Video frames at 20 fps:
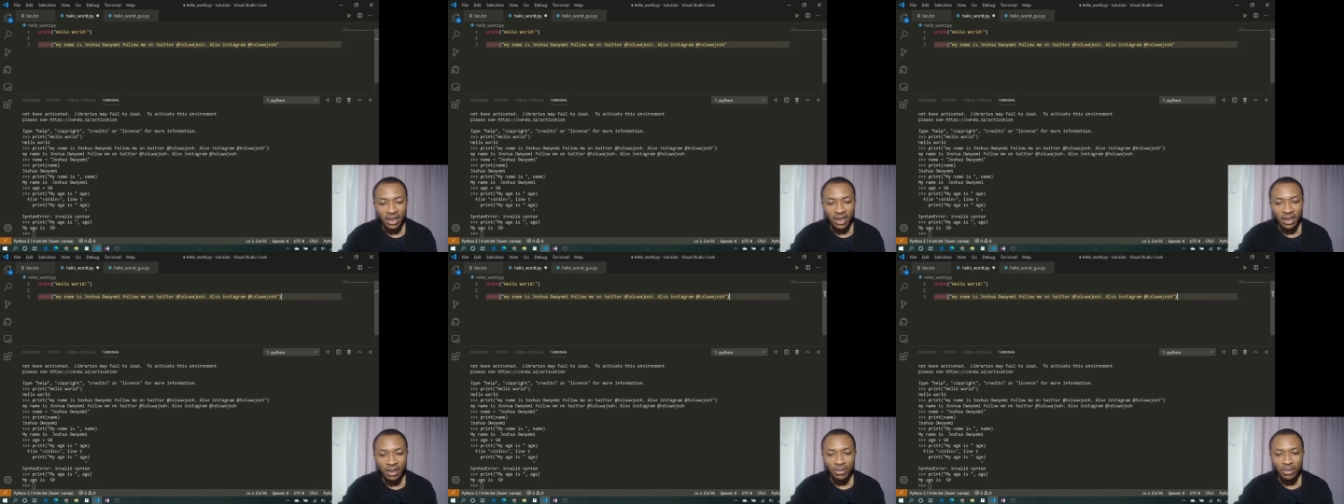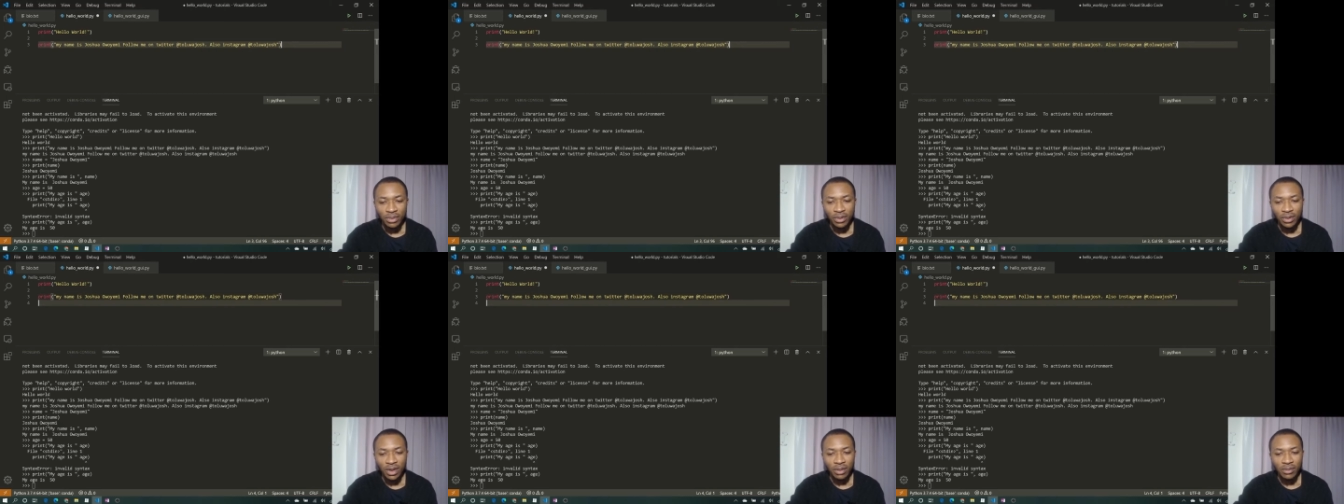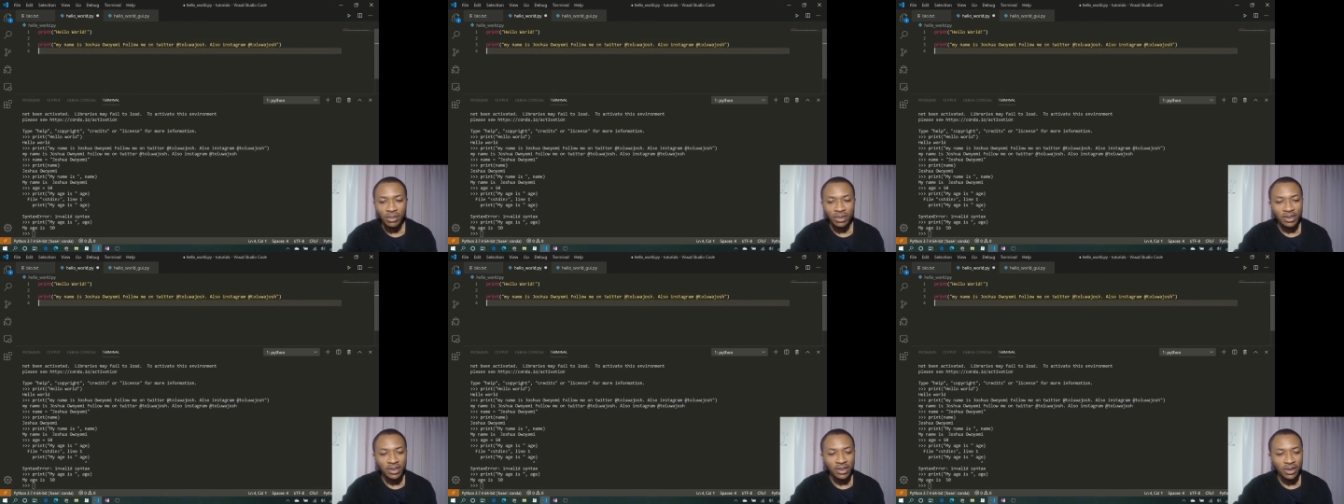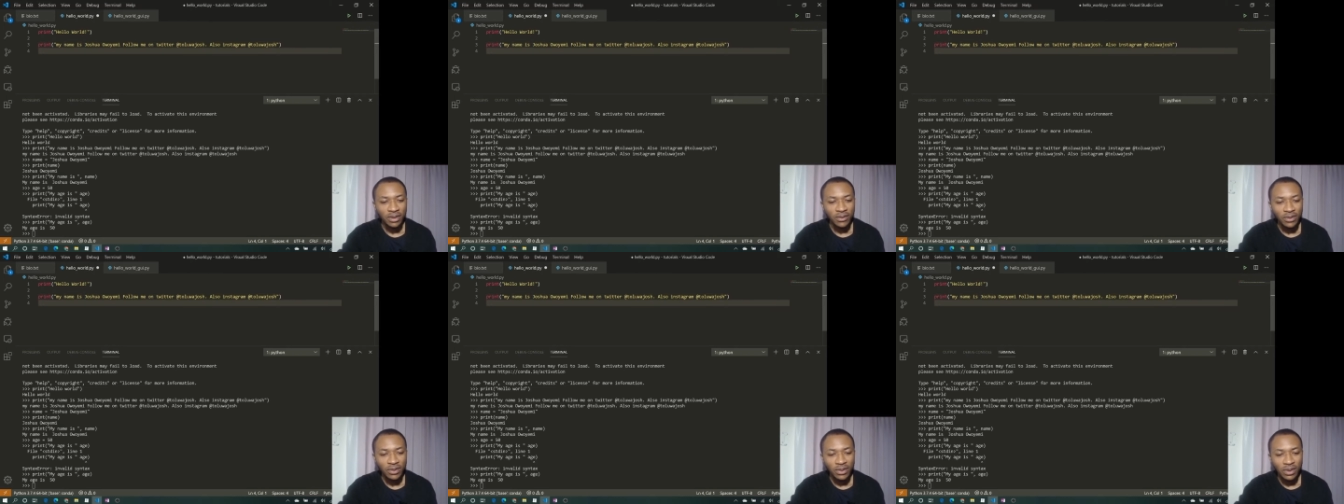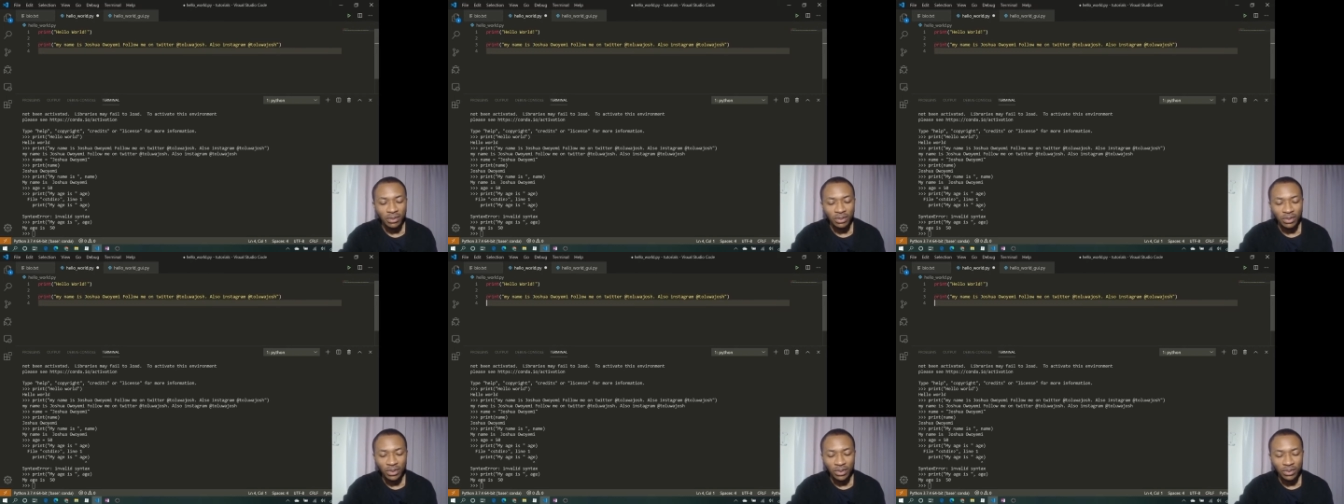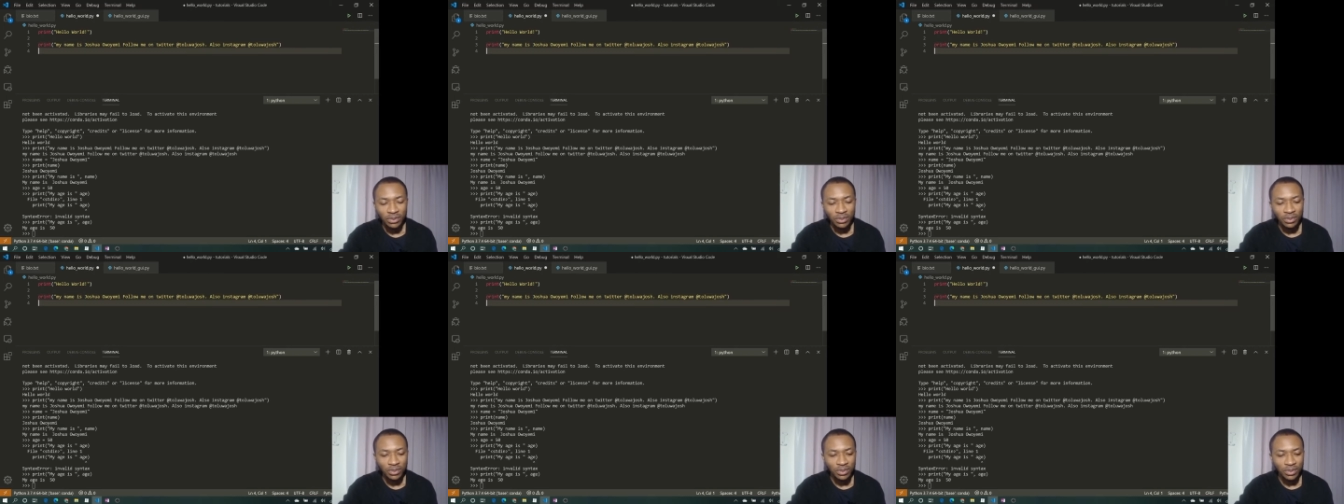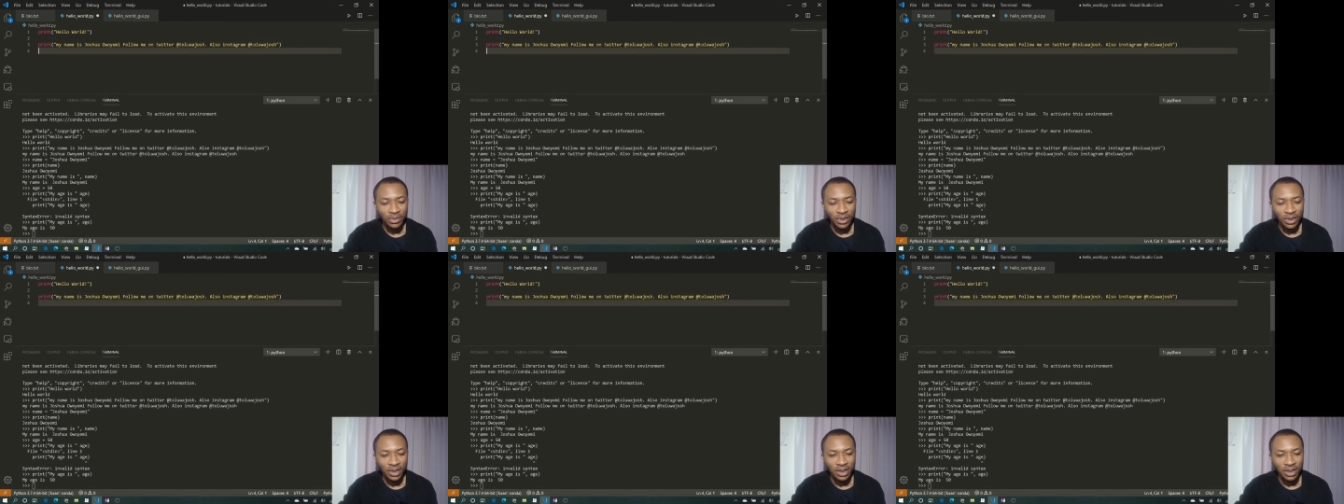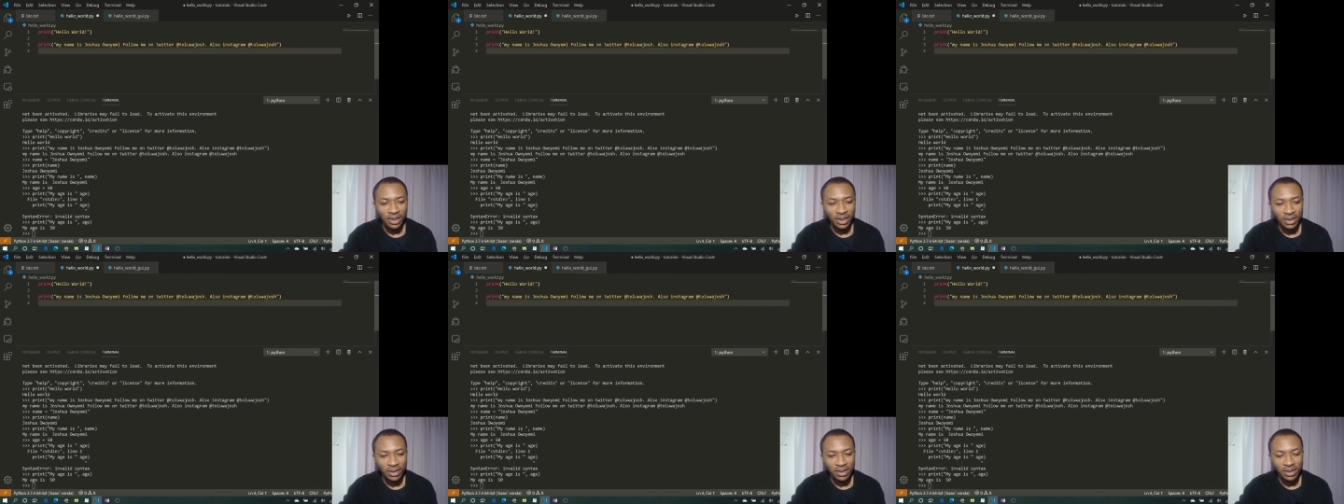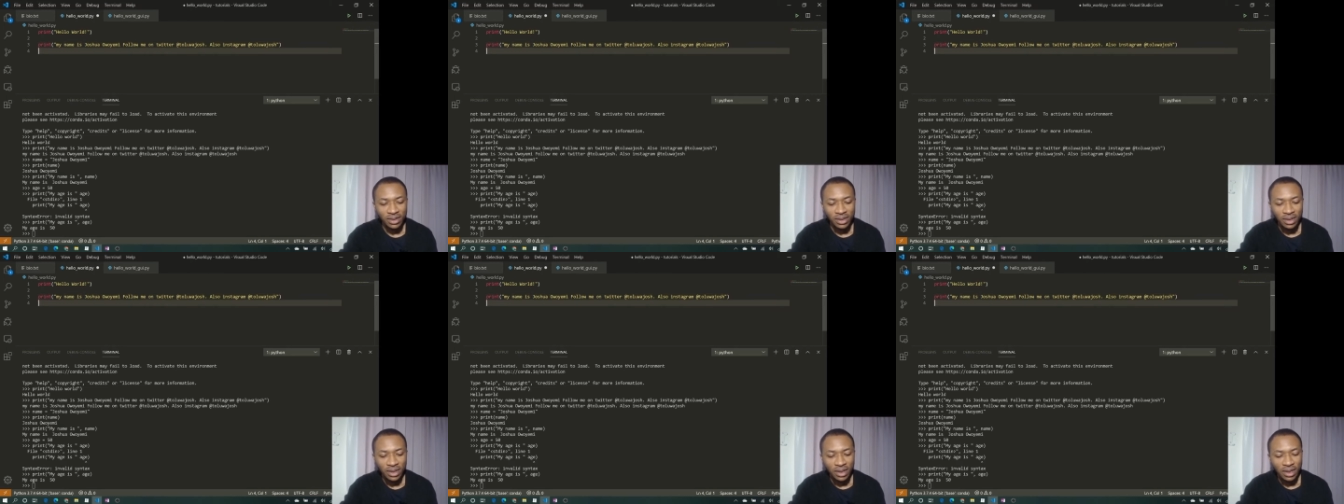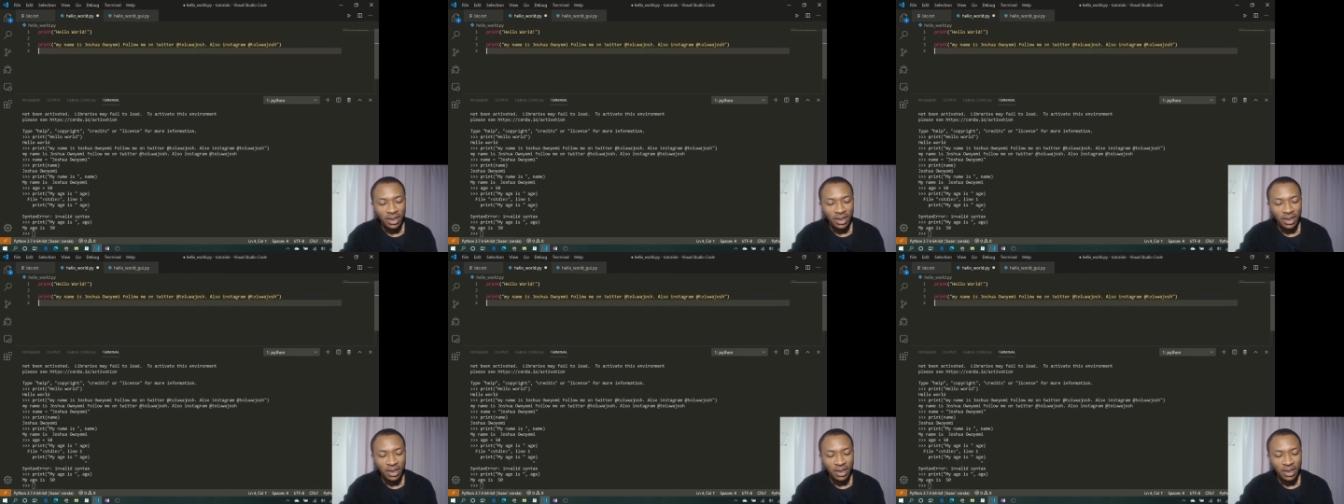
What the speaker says: program itself. So I'm going to bring this